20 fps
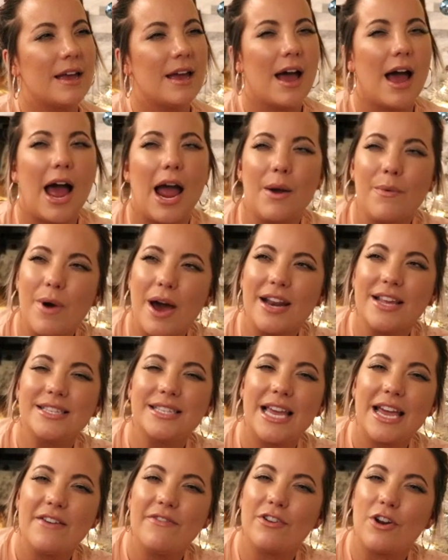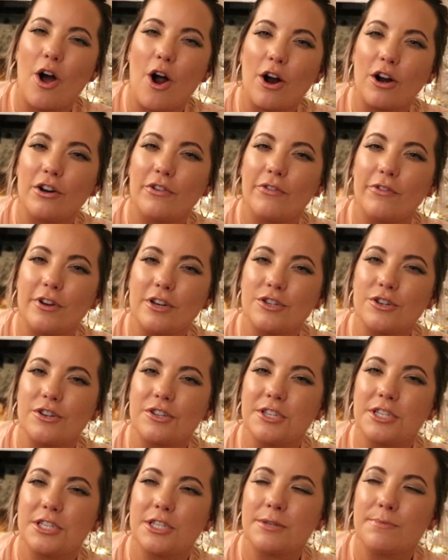I want to say, of an artificial
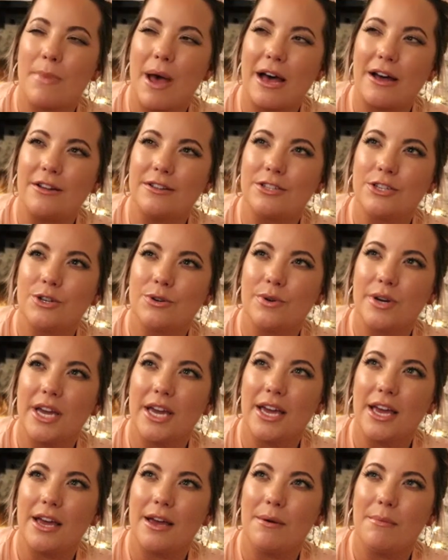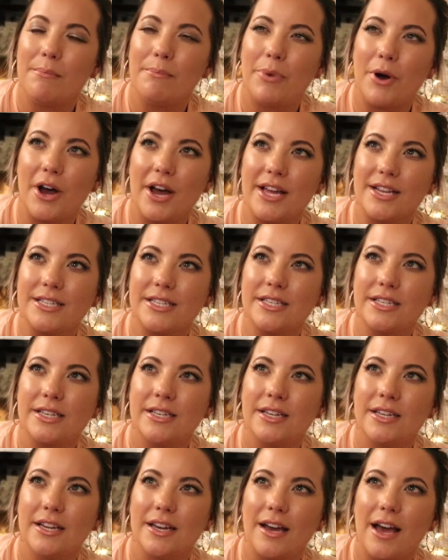smell to it, but
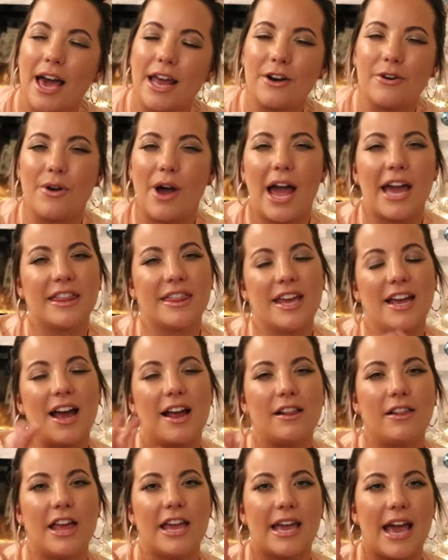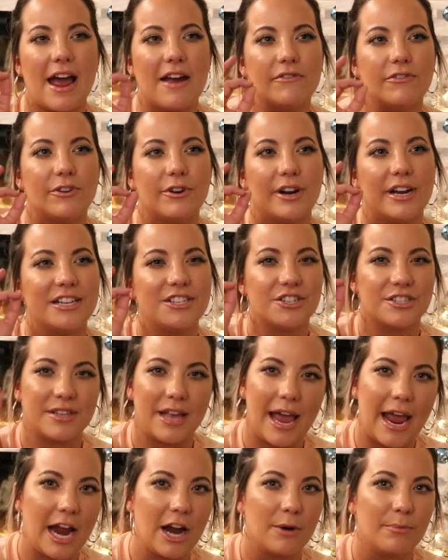I don't know. I think I like evergreen just a
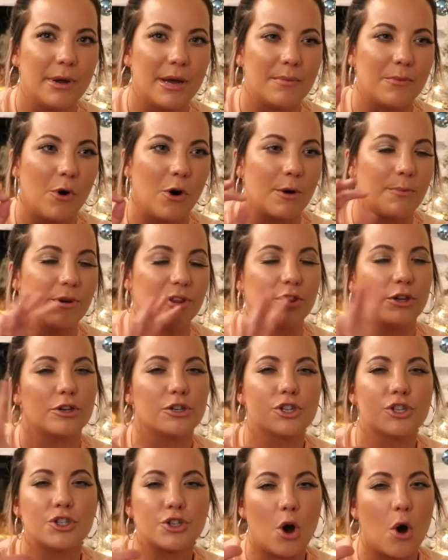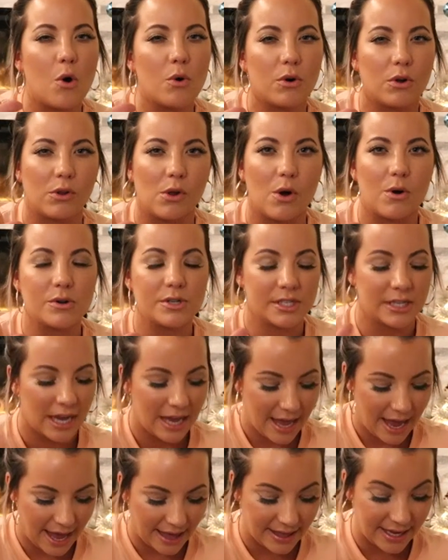hair bit more, but they're so close,
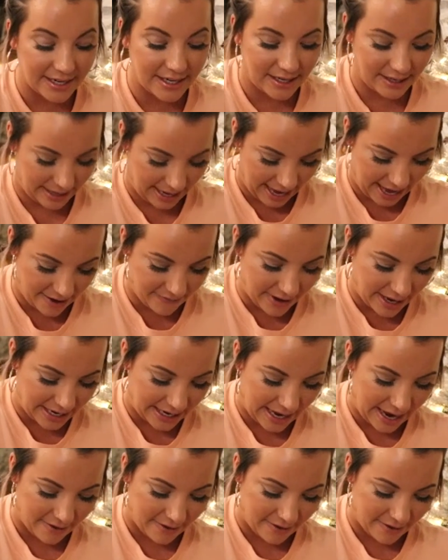and they didn't have any